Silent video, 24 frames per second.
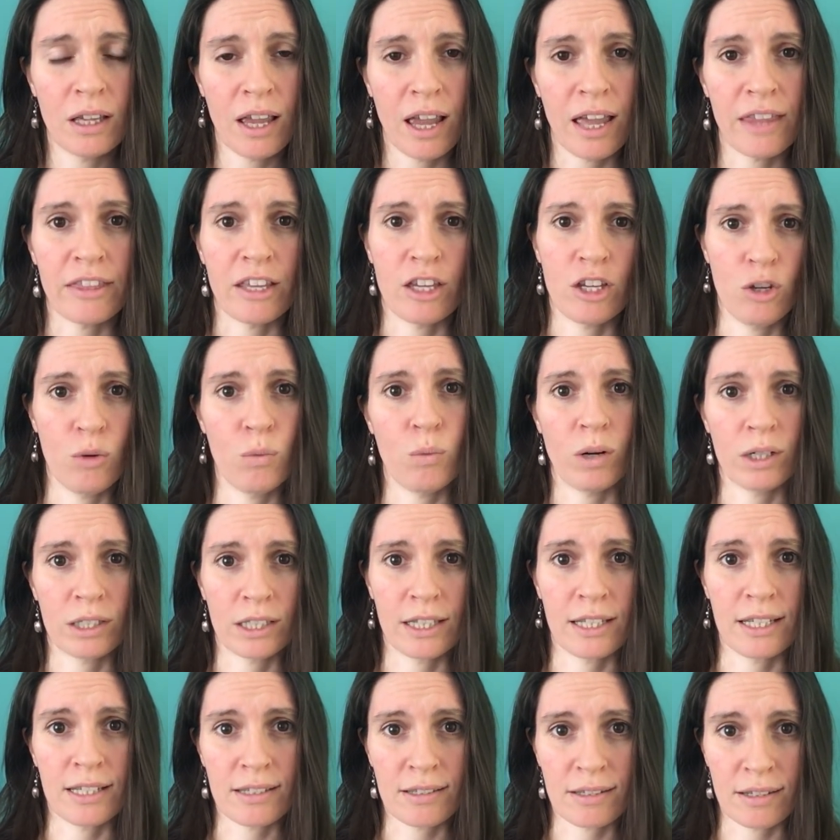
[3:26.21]
and that you
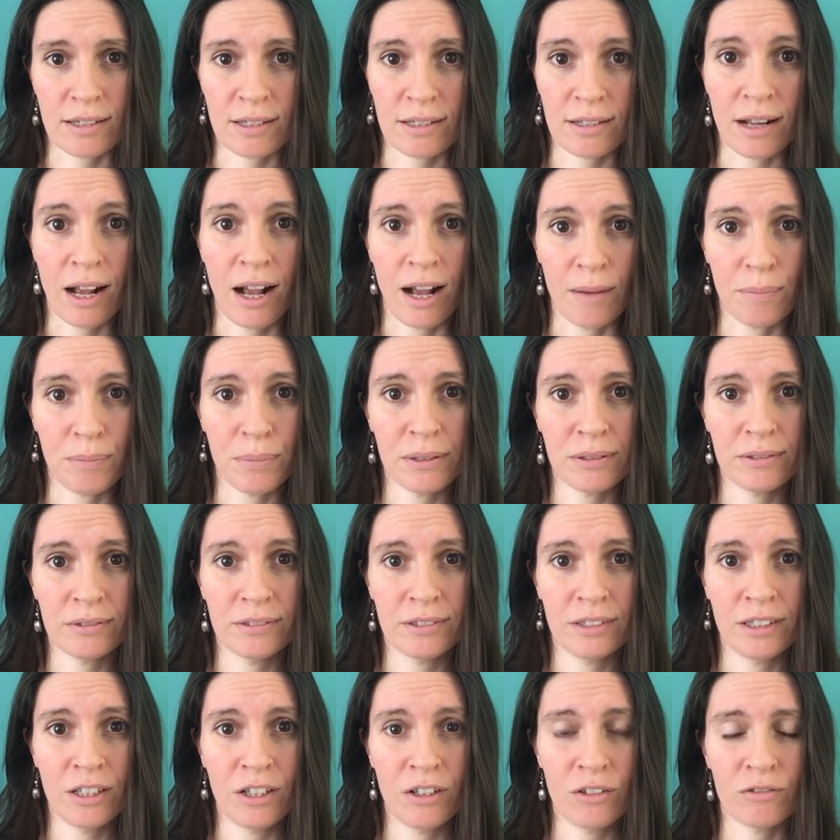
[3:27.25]
wanted this to stop,
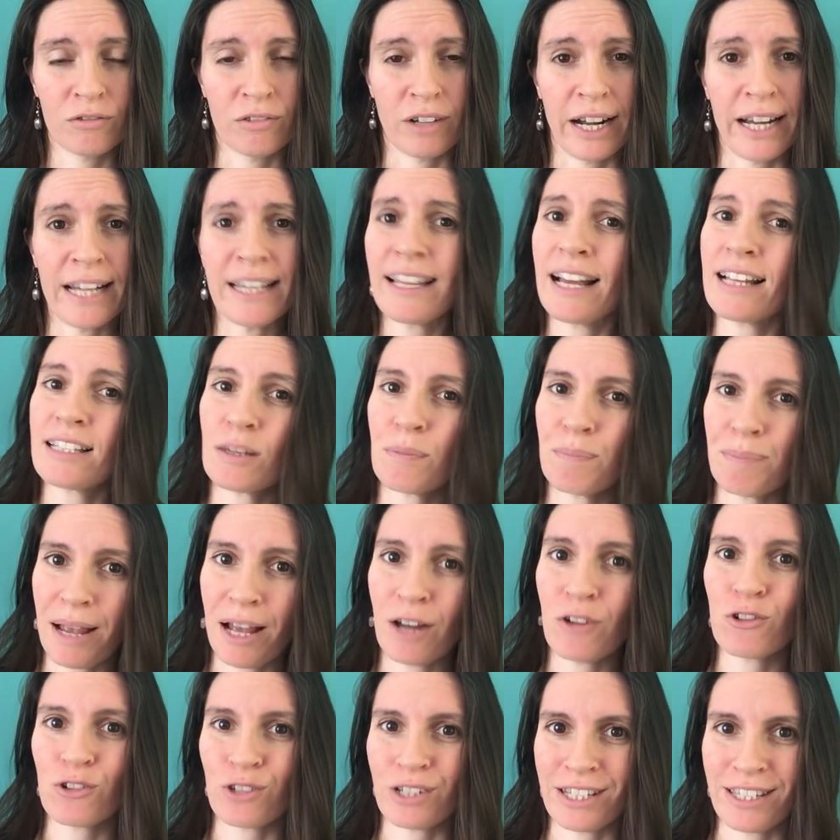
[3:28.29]
right? That's a
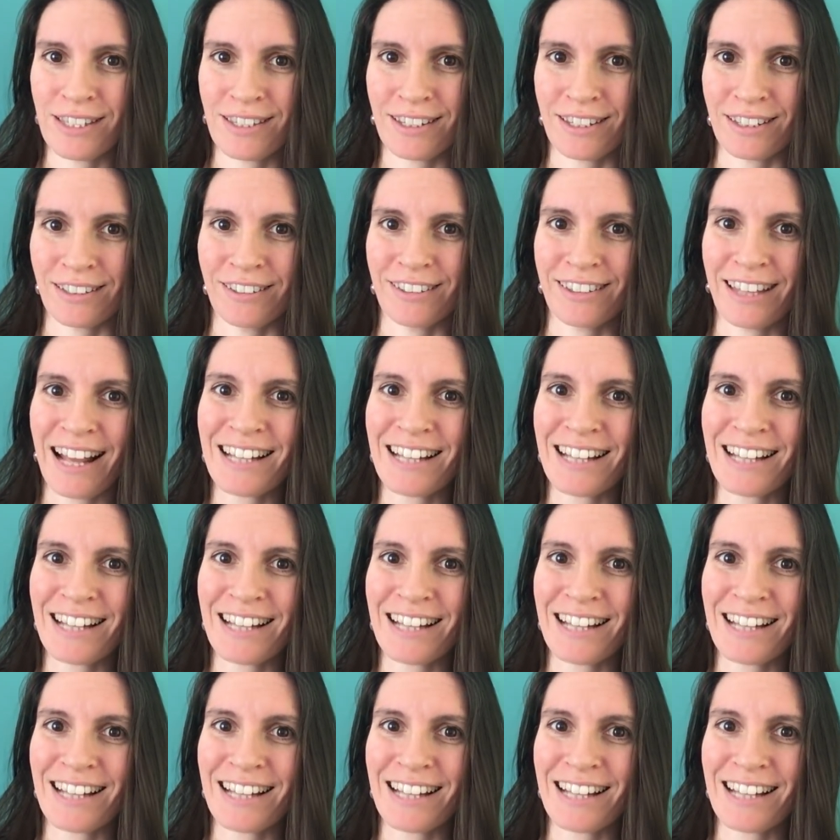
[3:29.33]
boundaries skill.